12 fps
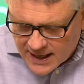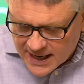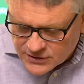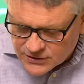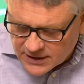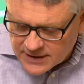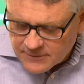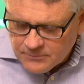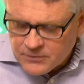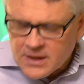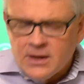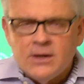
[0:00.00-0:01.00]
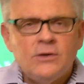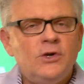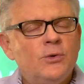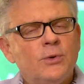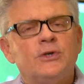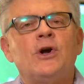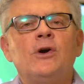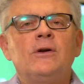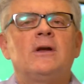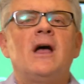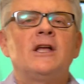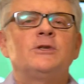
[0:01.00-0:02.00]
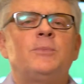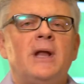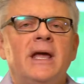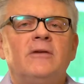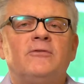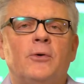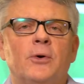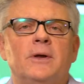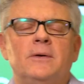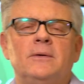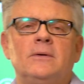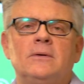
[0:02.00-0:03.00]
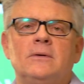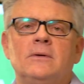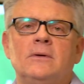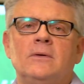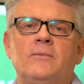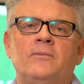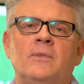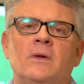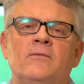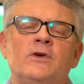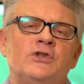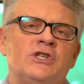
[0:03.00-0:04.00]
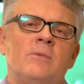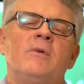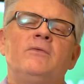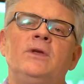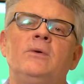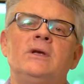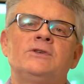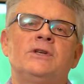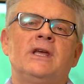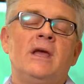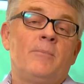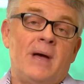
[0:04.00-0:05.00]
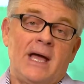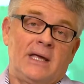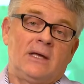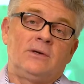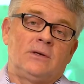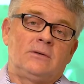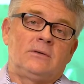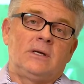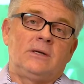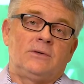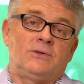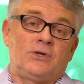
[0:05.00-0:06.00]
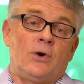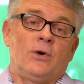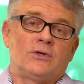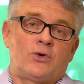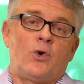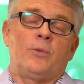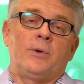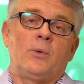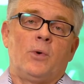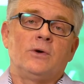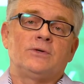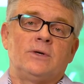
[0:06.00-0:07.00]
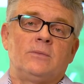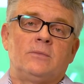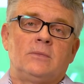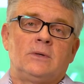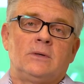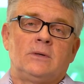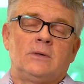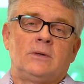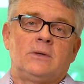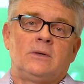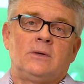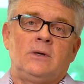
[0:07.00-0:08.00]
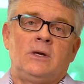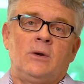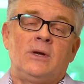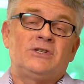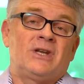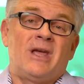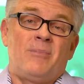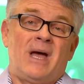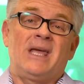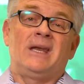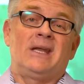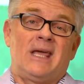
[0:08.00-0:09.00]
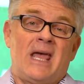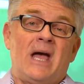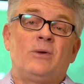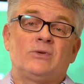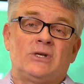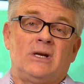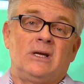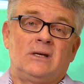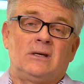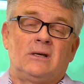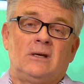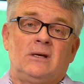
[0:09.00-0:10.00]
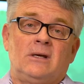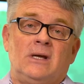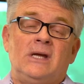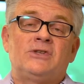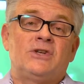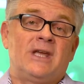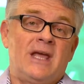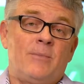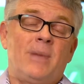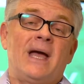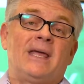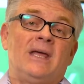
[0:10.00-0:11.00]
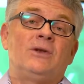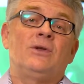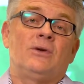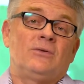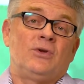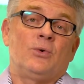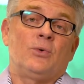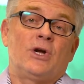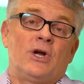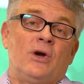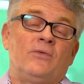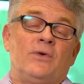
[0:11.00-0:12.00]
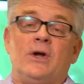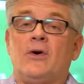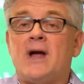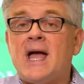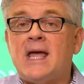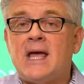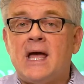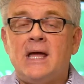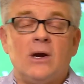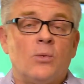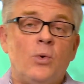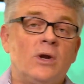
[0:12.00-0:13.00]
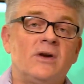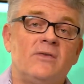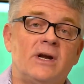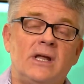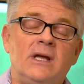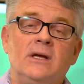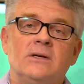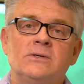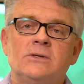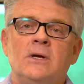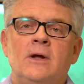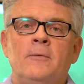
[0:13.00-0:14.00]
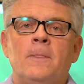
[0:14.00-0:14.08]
lastly, you return to God's plan for you. For some of you, it's to get back into church, corporate worship. It's to get back into counseling. is to get back into your recovery or AA or whatever it is,